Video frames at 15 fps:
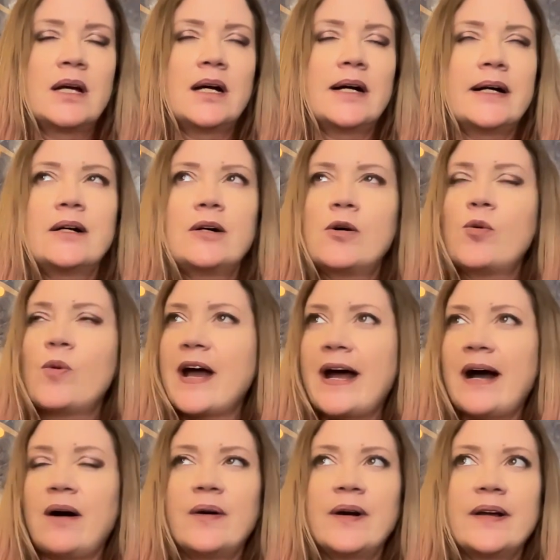Oh,
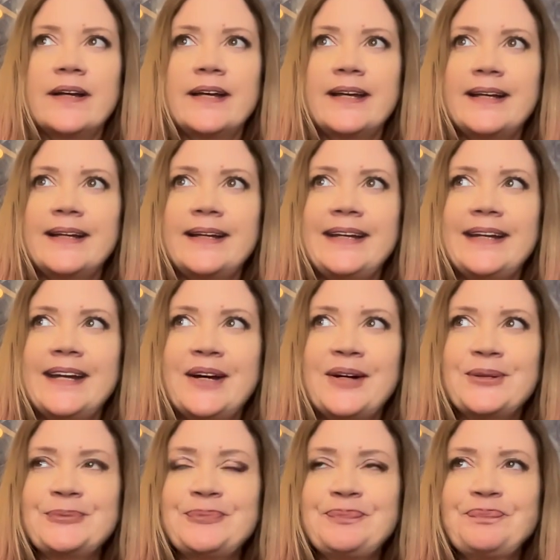wow. You
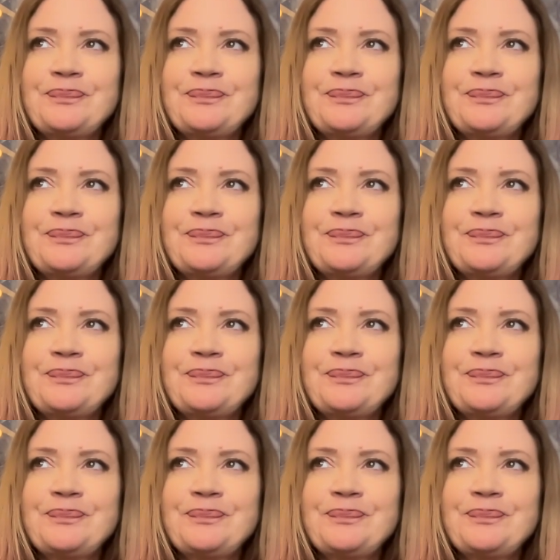know,